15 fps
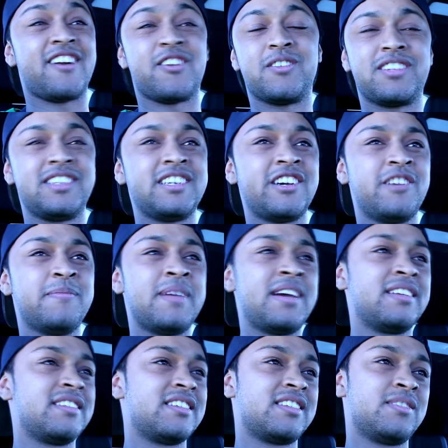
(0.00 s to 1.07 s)
don't know what to tell you,
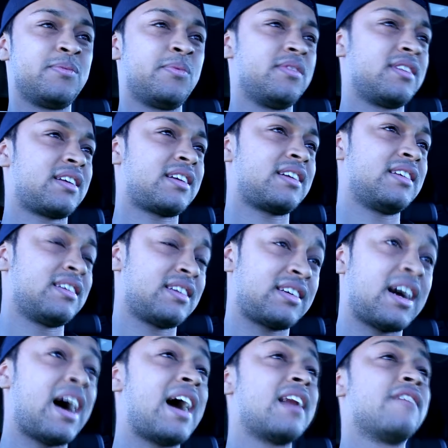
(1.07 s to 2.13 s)
man. This is the
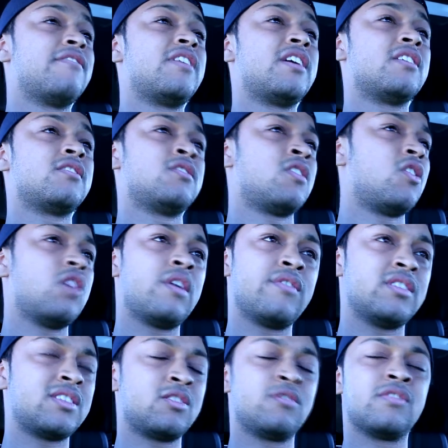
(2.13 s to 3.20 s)
kind of videos, not
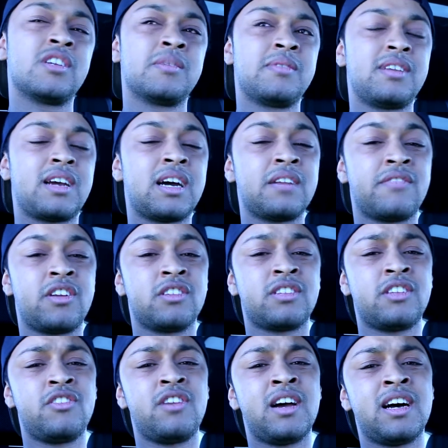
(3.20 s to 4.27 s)
every single video, the kind of videos
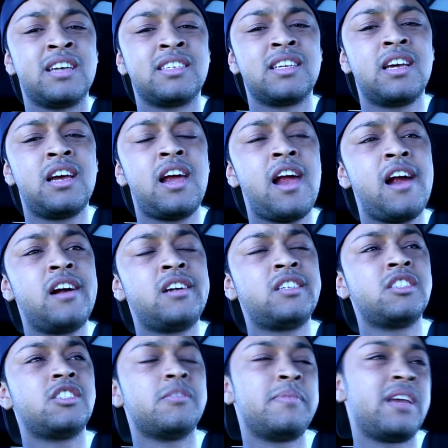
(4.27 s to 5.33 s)
that you guys
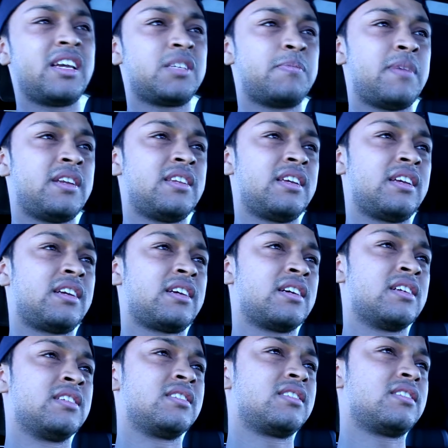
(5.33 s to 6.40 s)
should be expecting,
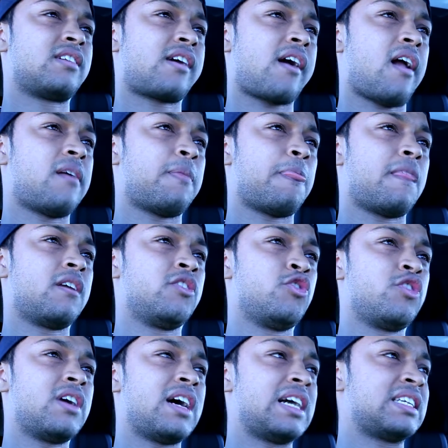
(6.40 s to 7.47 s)
because
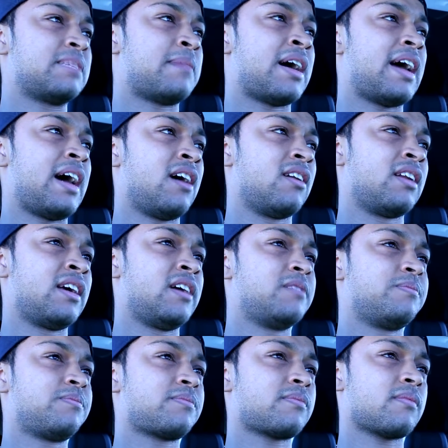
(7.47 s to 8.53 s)
you guys are my outlet.
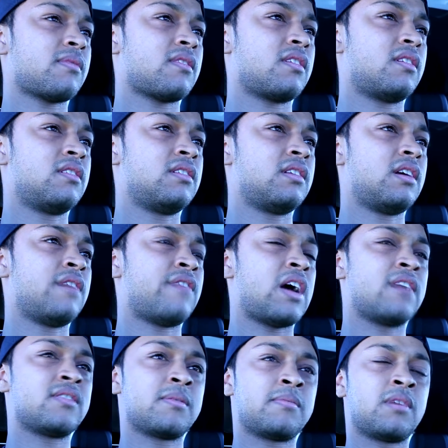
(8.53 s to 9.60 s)
If I
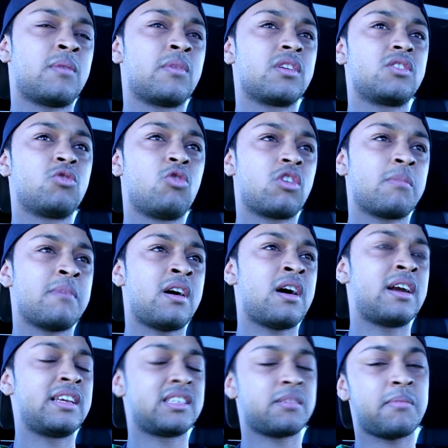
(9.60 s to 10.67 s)
have something I want to talk
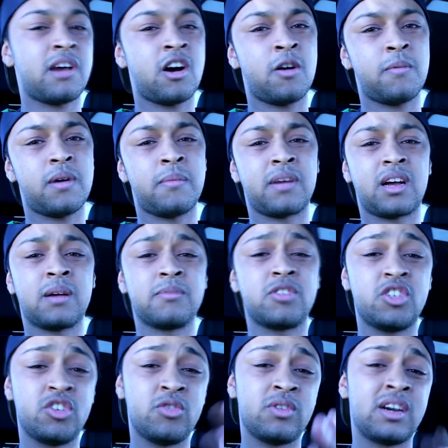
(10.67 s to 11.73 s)
about, I need some help, I'm gonna come
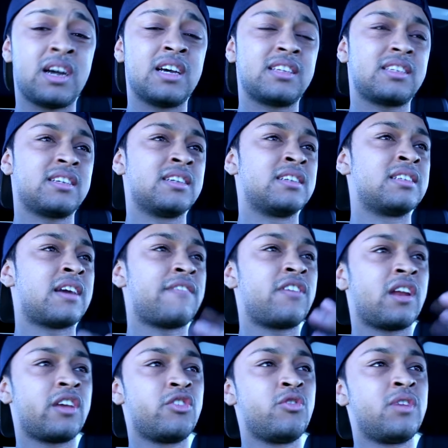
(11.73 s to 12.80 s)
to you guys, because I
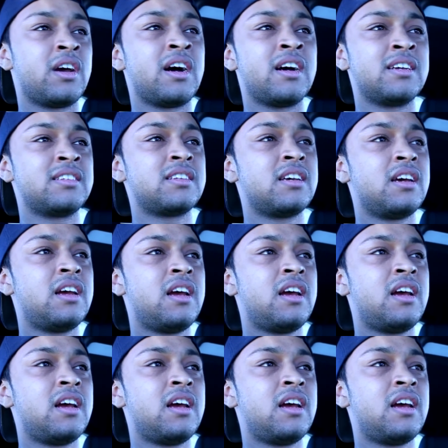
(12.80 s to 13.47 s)
feel like you guys